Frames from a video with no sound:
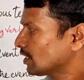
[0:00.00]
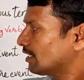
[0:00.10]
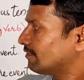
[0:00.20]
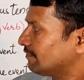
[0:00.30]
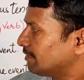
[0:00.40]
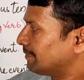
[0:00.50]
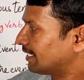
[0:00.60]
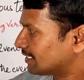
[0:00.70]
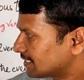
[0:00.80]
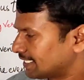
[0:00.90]
When we
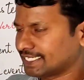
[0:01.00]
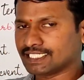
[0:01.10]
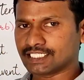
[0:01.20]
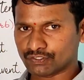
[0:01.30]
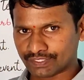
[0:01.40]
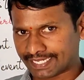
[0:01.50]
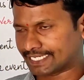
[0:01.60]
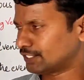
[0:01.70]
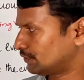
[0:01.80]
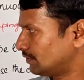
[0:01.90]
make the sentence into
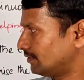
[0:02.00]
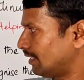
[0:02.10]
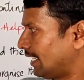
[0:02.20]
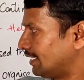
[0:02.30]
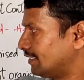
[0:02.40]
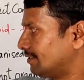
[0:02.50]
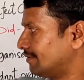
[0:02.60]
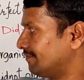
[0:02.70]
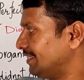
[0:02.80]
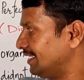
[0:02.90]
negative,
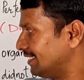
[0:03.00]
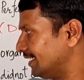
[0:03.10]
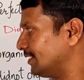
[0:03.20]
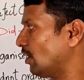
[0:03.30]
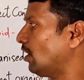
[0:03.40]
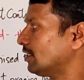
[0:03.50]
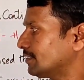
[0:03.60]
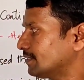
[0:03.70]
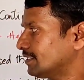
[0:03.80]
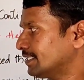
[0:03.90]
and we did
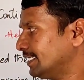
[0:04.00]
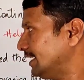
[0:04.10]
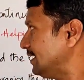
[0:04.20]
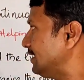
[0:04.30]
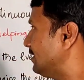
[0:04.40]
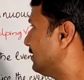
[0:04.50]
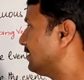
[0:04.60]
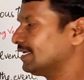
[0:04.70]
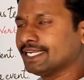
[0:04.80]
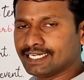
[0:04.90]
not, did
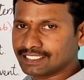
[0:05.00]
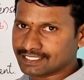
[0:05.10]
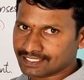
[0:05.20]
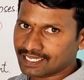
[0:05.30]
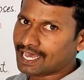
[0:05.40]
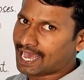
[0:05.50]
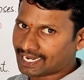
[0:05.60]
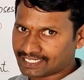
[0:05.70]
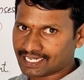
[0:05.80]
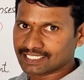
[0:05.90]
it is
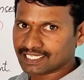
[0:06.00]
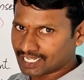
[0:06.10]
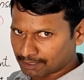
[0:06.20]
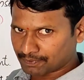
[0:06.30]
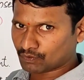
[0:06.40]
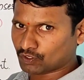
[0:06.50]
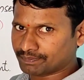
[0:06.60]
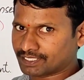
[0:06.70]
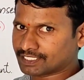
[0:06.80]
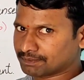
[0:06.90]
acting as a helping verb
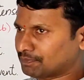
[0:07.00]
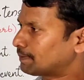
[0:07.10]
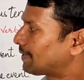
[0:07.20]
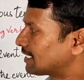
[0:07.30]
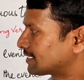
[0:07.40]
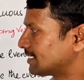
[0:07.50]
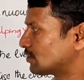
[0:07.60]
in the simple past tense.